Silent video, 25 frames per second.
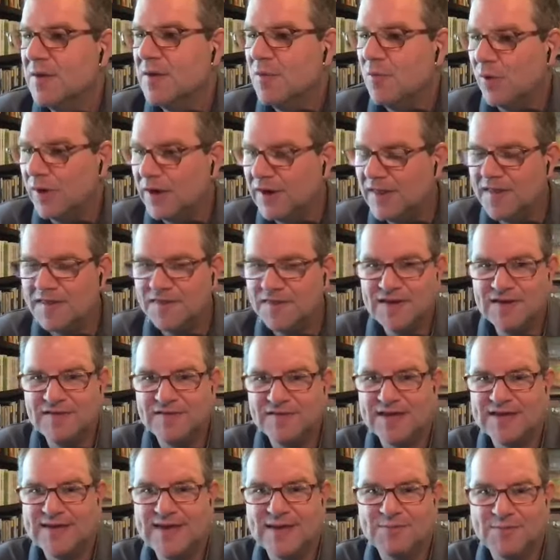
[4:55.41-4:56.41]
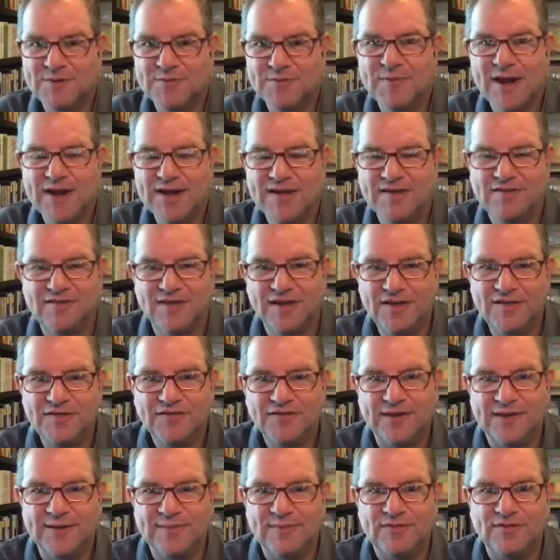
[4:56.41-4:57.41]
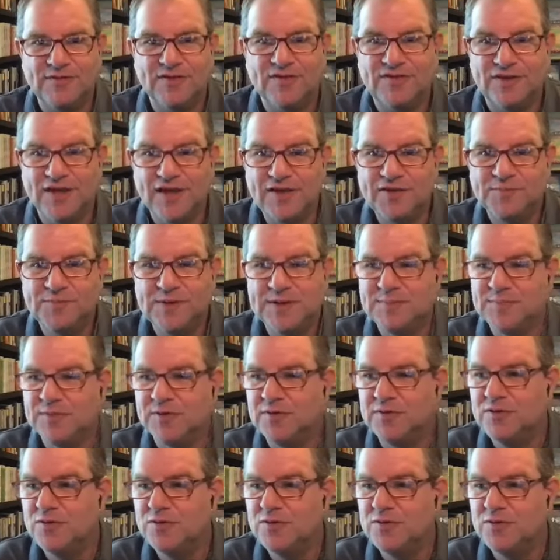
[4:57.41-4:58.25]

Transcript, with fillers: one of the things I keep reminding sales teams and salespeople